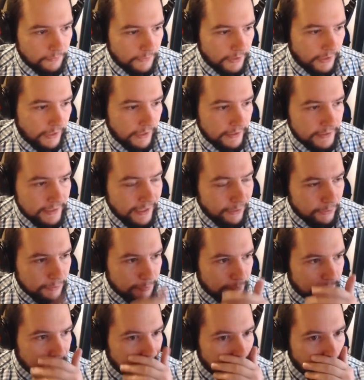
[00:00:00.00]
Okay, so that
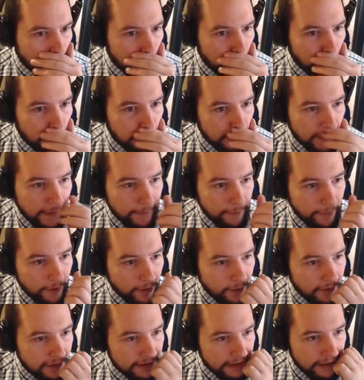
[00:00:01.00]
was pretty low
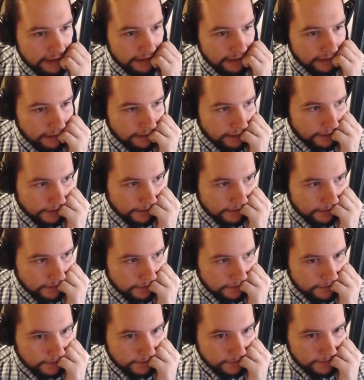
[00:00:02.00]
tempo, I think.
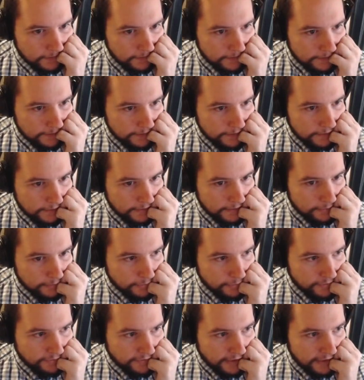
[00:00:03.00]

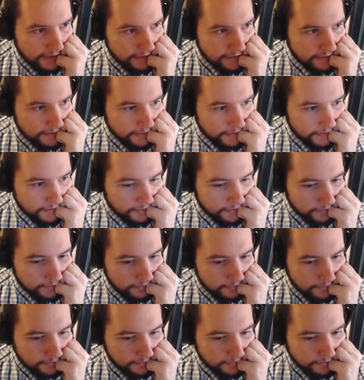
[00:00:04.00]
That's worth 8.